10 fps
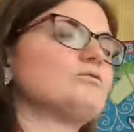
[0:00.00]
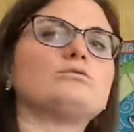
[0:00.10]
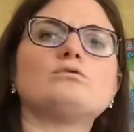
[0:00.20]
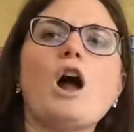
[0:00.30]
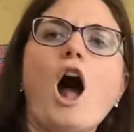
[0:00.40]

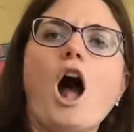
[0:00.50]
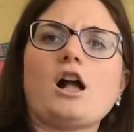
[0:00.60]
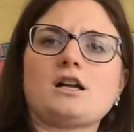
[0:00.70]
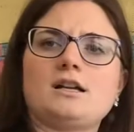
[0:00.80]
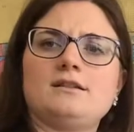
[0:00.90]

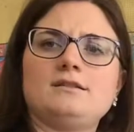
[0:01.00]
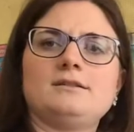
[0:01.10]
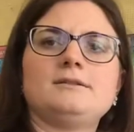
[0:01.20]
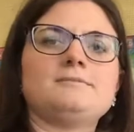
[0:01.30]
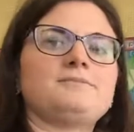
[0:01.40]
rock.
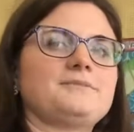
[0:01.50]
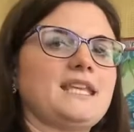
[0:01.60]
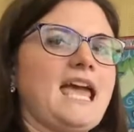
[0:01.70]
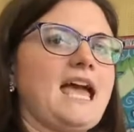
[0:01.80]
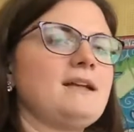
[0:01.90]

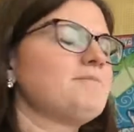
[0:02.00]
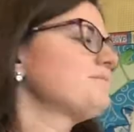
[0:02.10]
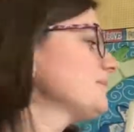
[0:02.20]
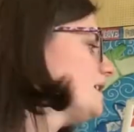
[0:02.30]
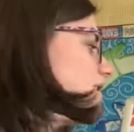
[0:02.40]
Okay,
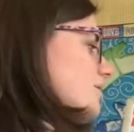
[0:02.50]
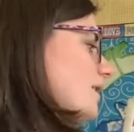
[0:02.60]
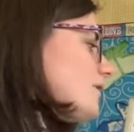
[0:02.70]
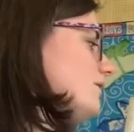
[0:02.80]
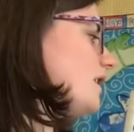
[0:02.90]
so
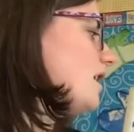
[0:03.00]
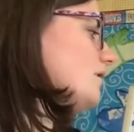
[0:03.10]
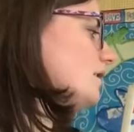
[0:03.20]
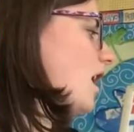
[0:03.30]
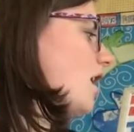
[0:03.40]
we have
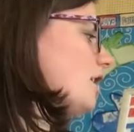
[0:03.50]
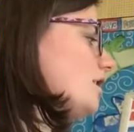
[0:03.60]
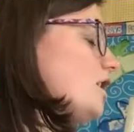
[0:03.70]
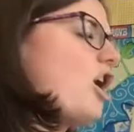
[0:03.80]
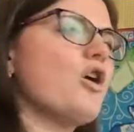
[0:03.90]

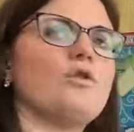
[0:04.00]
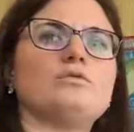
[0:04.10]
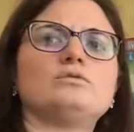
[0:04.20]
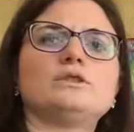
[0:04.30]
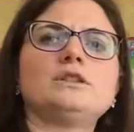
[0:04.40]
R-O,
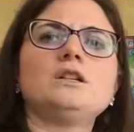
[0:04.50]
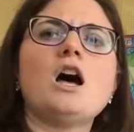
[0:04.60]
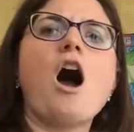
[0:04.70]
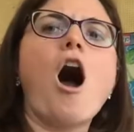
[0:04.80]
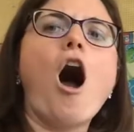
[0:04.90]

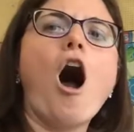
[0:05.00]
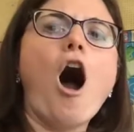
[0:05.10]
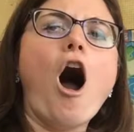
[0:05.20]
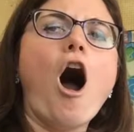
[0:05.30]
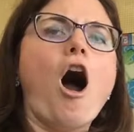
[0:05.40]

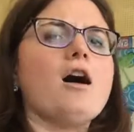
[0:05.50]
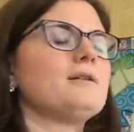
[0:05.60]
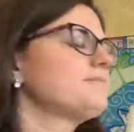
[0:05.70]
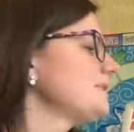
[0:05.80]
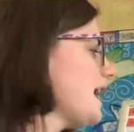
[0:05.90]
R-A.
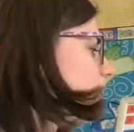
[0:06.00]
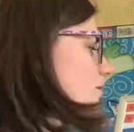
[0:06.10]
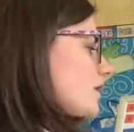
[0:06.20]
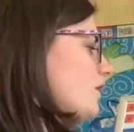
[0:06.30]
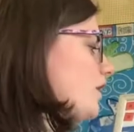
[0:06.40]
Now
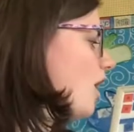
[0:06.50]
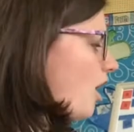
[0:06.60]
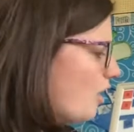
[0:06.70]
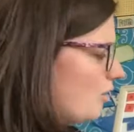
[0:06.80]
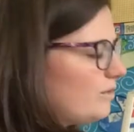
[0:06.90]
the
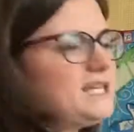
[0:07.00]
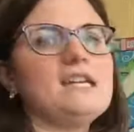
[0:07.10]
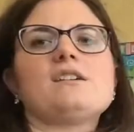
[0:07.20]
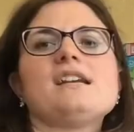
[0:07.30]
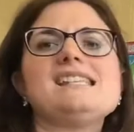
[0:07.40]
O
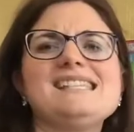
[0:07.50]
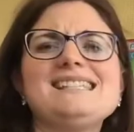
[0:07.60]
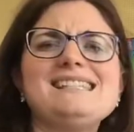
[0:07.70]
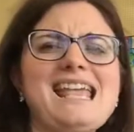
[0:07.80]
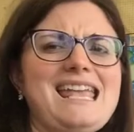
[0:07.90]
here, is
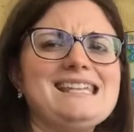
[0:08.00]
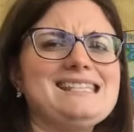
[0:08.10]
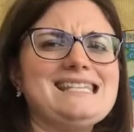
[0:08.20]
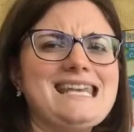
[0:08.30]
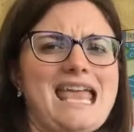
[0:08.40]
it saying
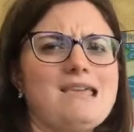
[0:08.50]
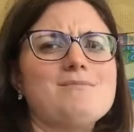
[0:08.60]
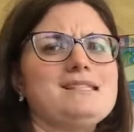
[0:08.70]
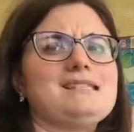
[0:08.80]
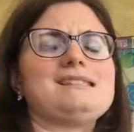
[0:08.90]
its
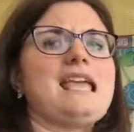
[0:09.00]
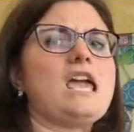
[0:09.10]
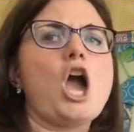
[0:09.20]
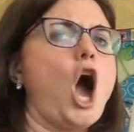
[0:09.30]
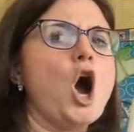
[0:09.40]
name? Is it
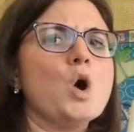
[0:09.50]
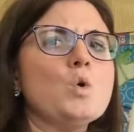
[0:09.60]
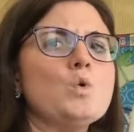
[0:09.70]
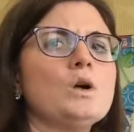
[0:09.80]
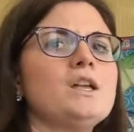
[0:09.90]
saying
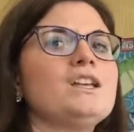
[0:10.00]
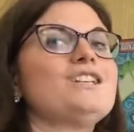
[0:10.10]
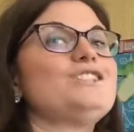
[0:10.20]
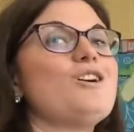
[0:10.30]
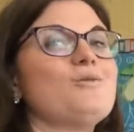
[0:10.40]
O?
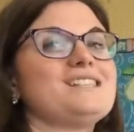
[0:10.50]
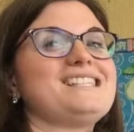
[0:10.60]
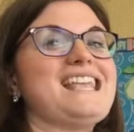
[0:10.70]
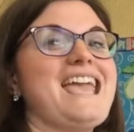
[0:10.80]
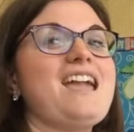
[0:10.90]
No, it's
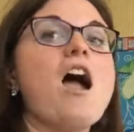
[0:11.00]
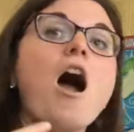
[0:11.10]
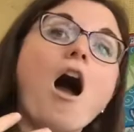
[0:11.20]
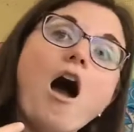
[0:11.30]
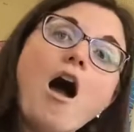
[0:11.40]
saying
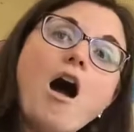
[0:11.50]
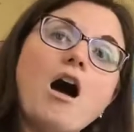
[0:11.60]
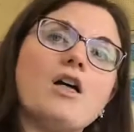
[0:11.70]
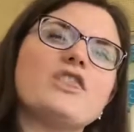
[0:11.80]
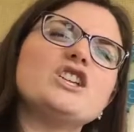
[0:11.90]

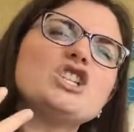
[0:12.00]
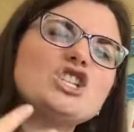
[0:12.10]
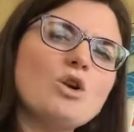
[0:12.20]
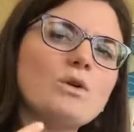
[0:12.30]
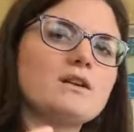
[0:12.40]
ah, the
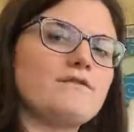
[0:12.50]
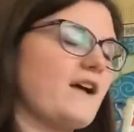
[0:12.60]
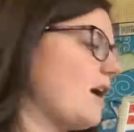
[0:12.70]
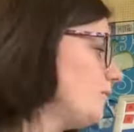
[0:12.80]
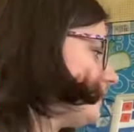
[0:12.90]
short
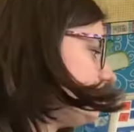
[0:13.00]
vowel